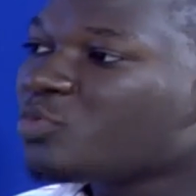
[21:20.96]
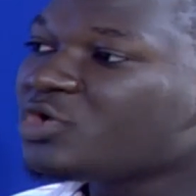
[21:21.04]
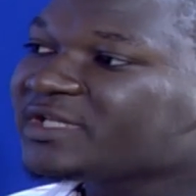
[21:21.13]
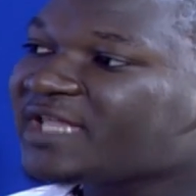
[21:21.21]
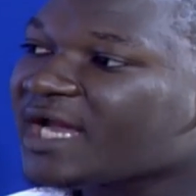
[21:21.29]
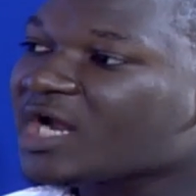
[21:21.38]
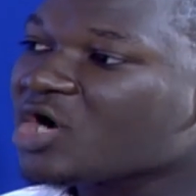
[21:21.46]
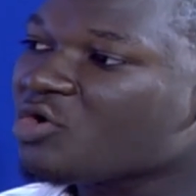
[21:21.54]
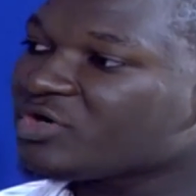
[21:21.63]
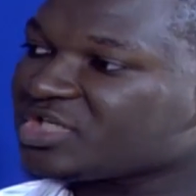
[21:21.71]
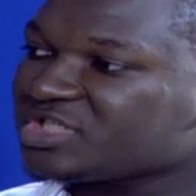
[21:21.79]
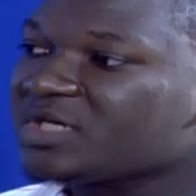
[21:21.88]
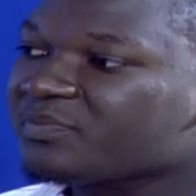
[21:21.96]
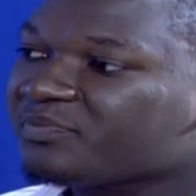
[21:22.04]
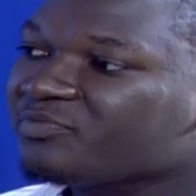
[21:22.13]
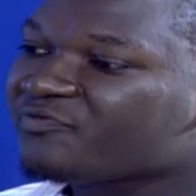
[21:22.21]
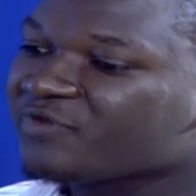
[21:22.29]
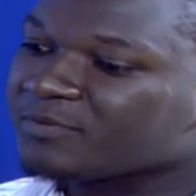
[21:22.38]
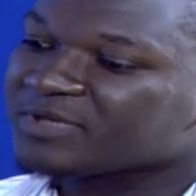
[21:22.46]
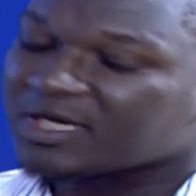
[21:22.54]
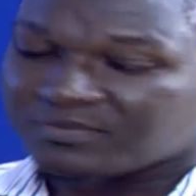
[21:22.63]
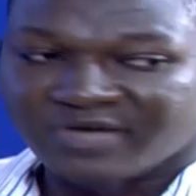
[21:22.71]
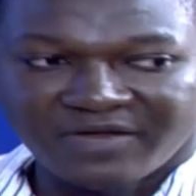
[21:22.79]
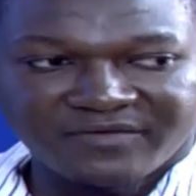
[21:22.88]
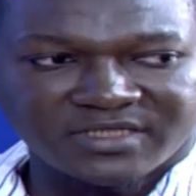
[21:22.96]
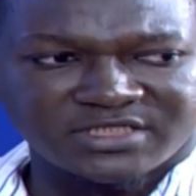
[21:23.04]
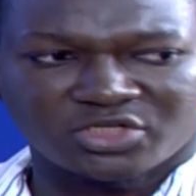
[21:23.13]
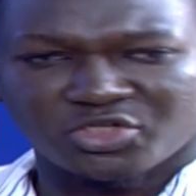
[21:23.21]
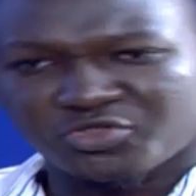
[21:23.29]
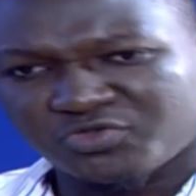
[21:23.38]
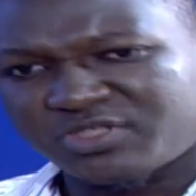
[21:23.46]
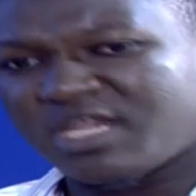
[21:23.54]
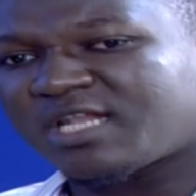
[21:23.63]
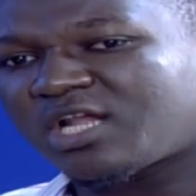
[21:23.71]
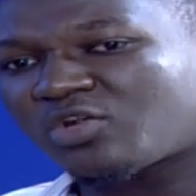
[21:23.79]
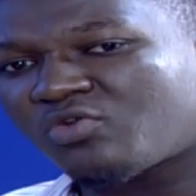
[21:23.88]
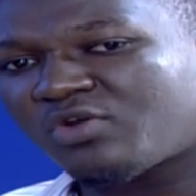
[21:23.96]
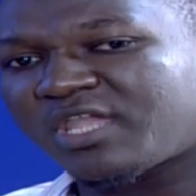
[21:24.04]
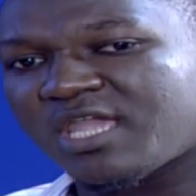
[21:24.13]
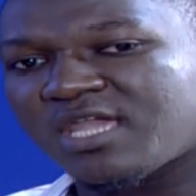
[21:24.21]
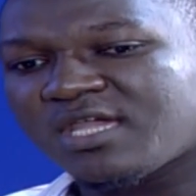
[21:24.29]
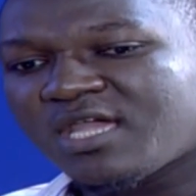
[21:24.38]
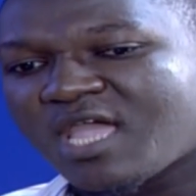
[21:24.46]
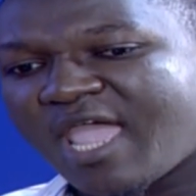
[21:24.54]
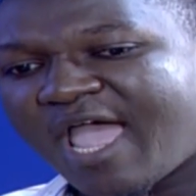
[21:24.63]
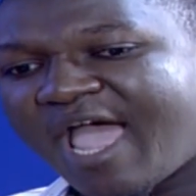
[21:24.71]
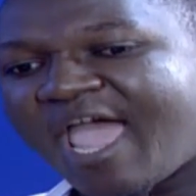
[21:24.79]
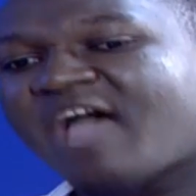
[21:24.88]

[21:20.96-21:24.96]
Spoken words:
will take ownership from that private sector to say that, okay, I